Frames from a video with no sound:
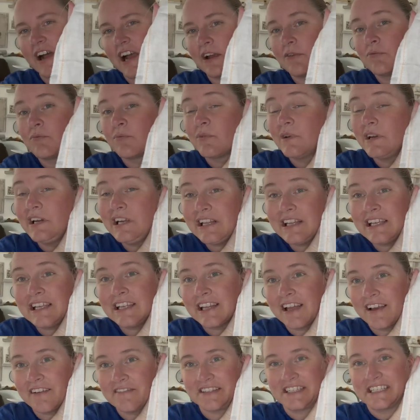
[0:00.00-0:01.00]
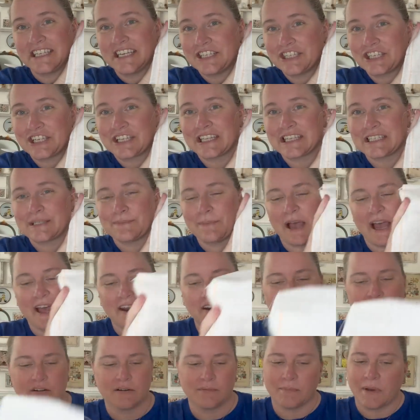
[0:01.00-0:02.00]
really love stitching this
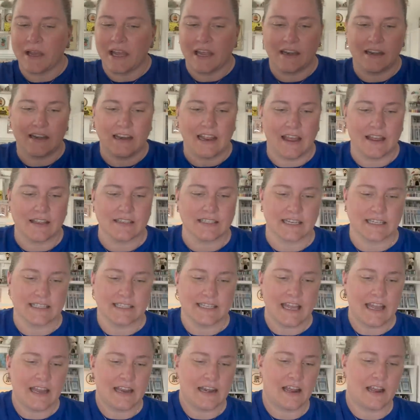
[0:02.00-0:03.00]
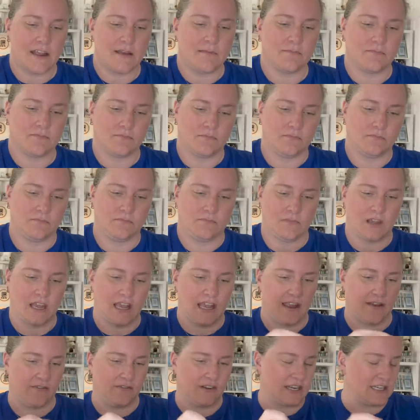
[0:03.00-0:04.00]
pattern, but as I said, I
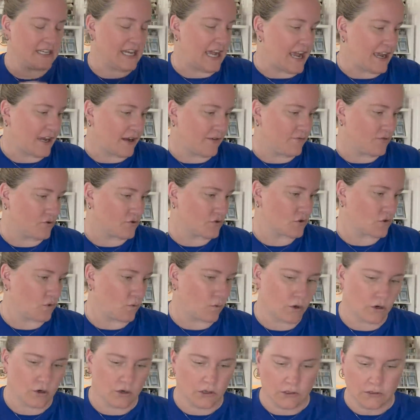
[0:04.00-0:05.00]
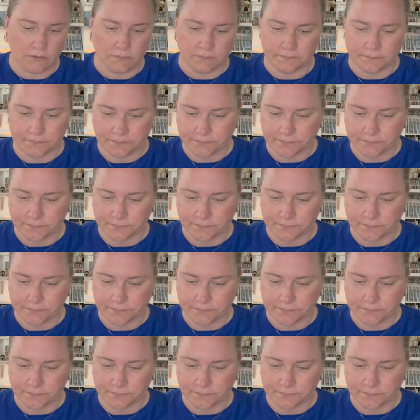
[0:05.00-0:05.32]
have an attack of the squirrel.